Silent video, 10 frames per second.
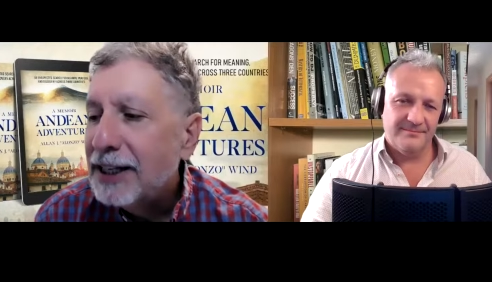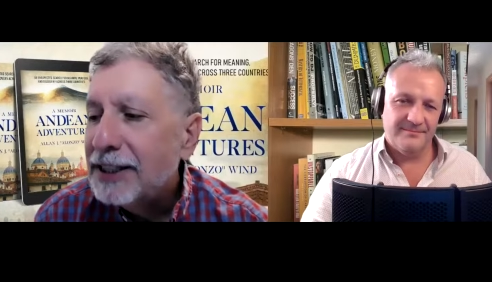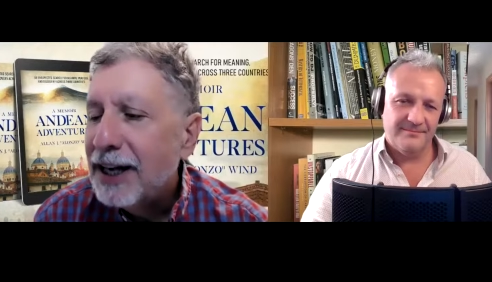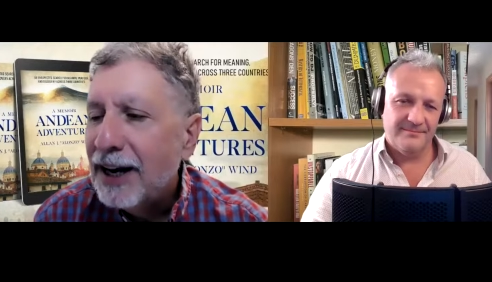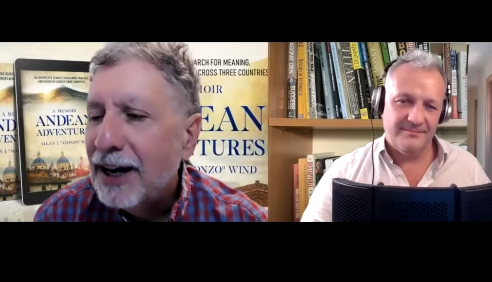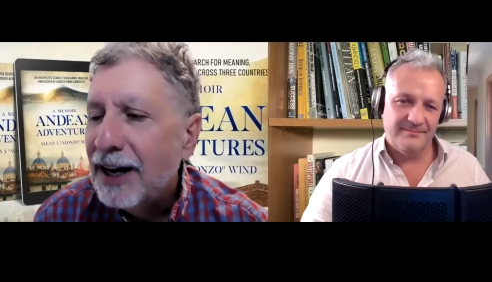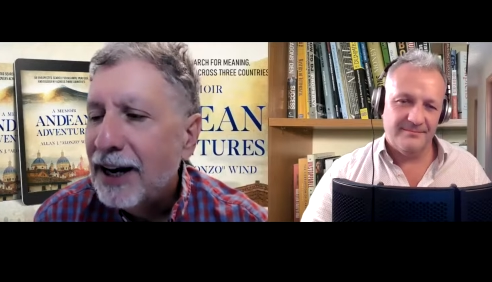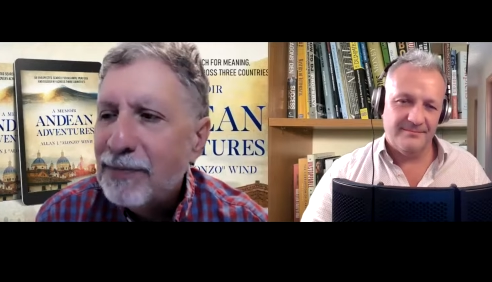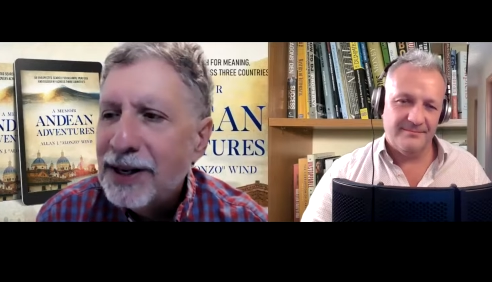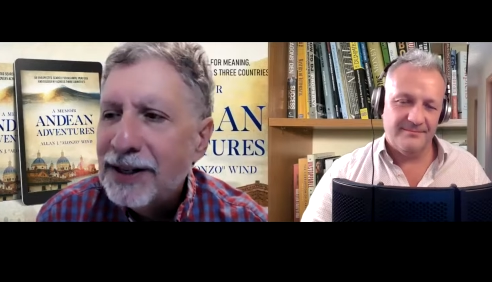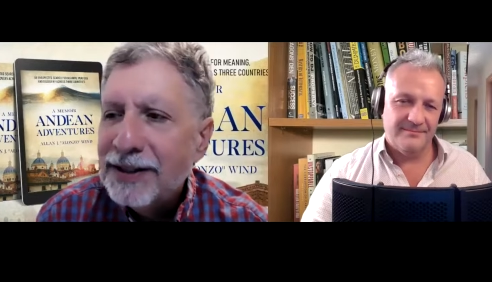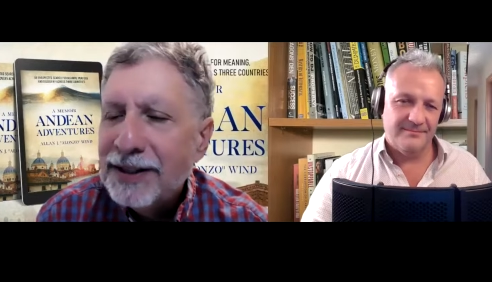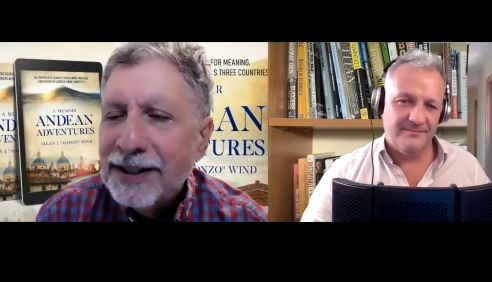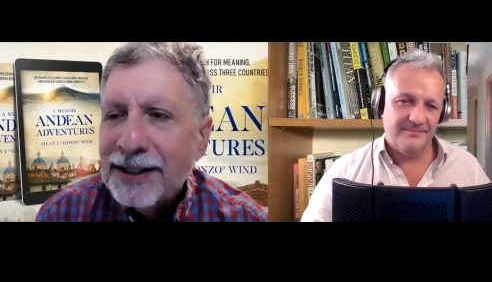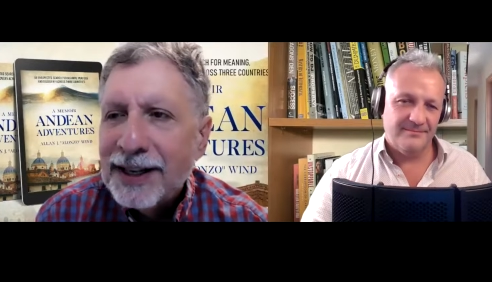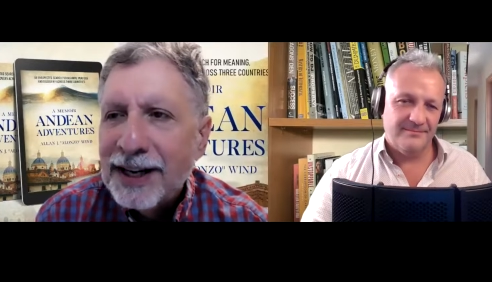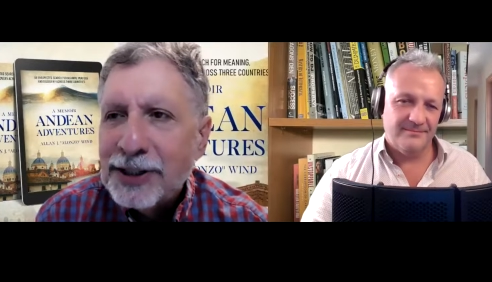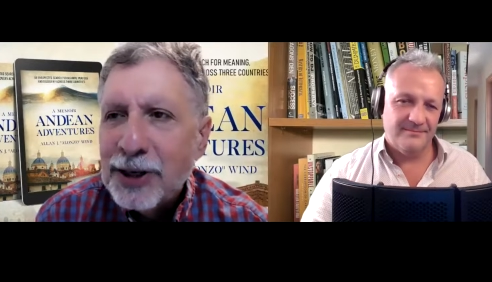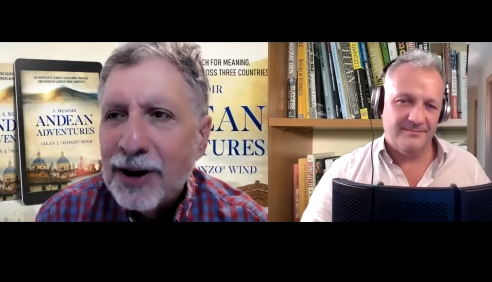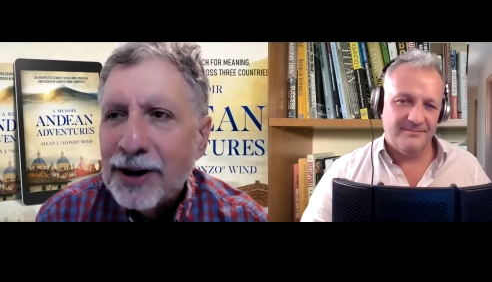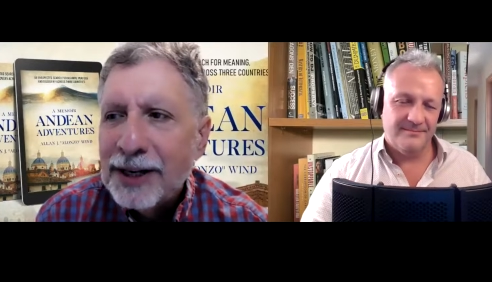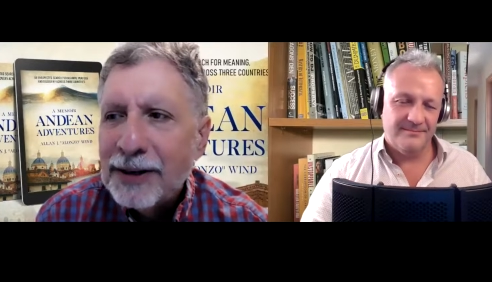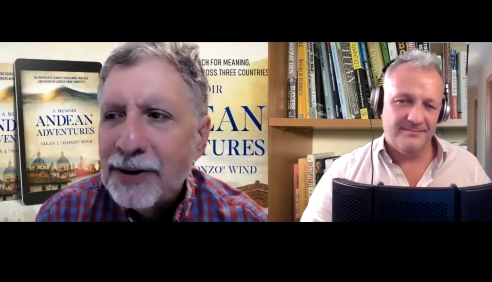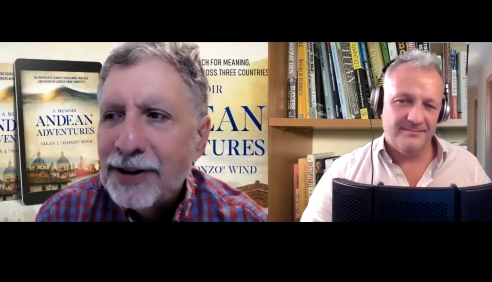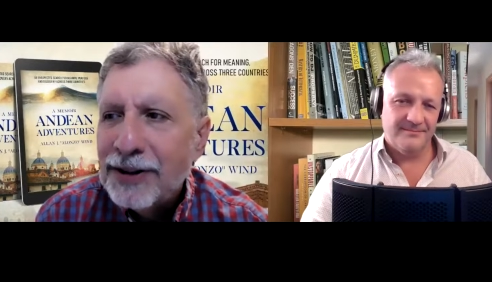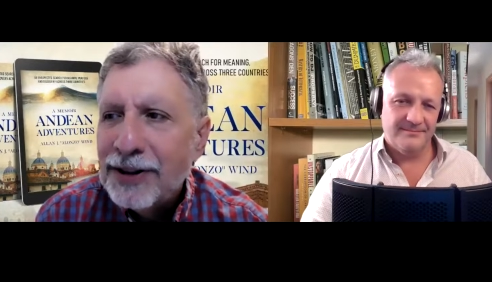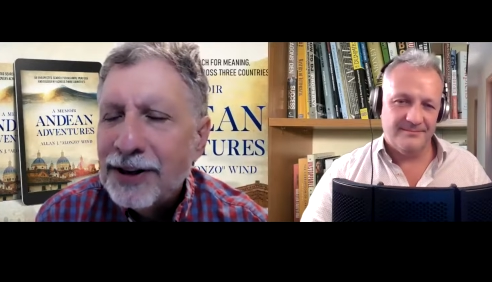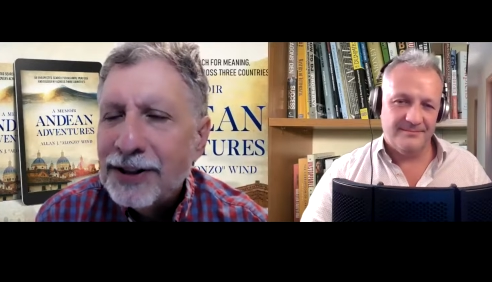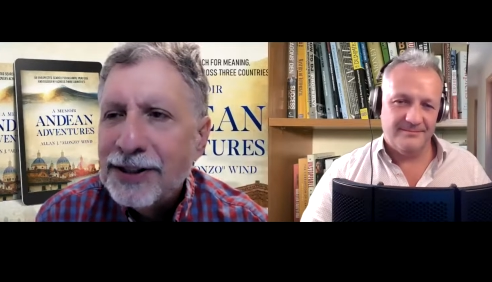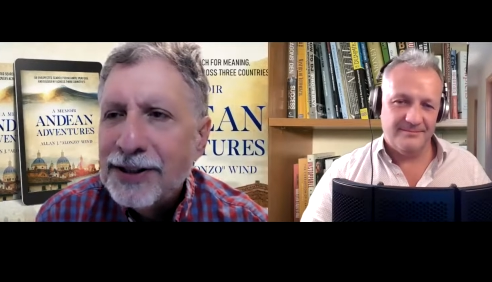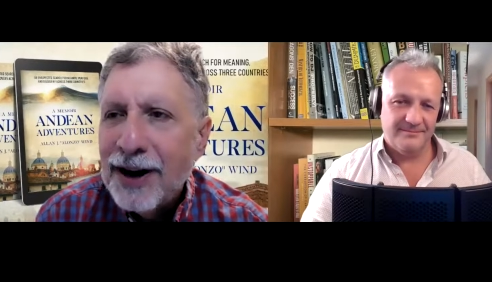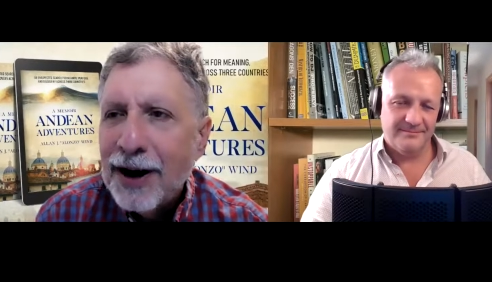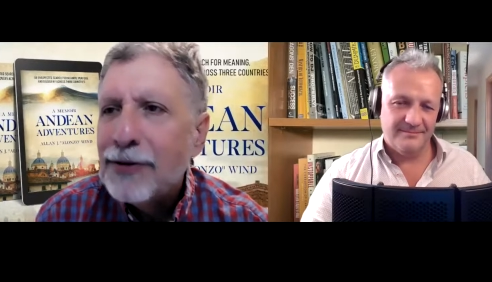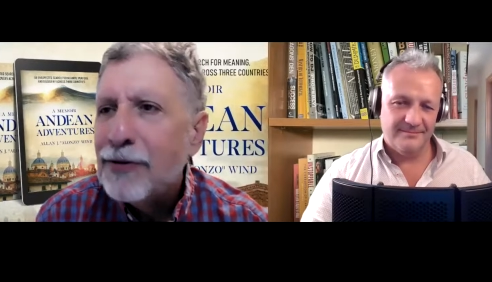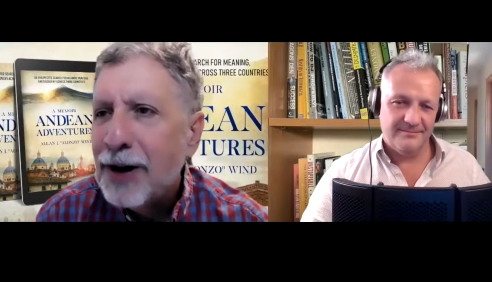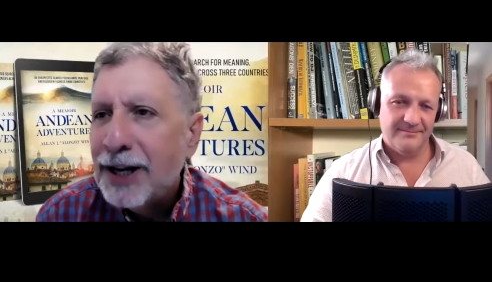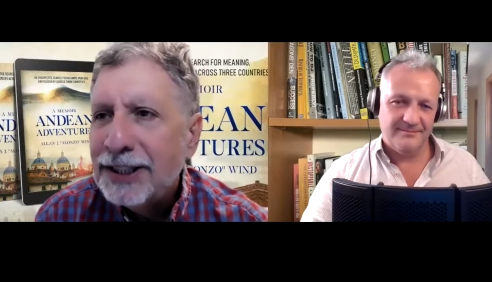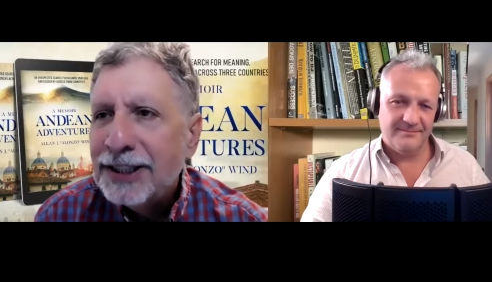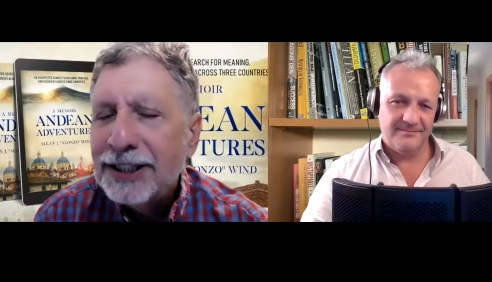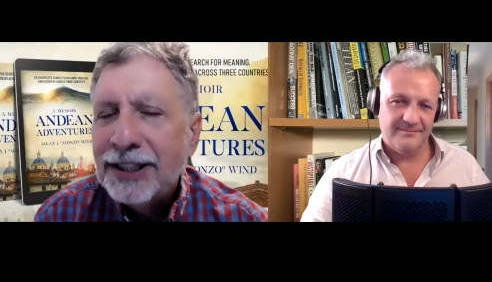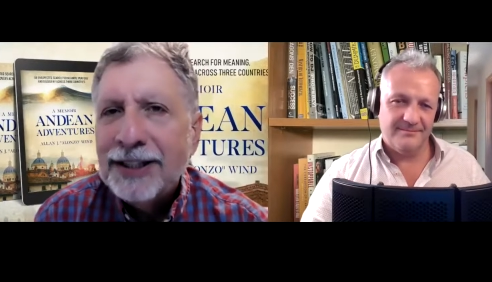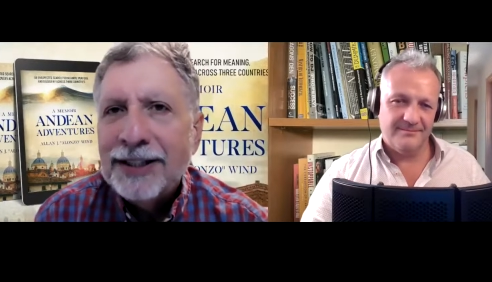Speaker 1: sideline, I've been kind of talking with uh, other friends,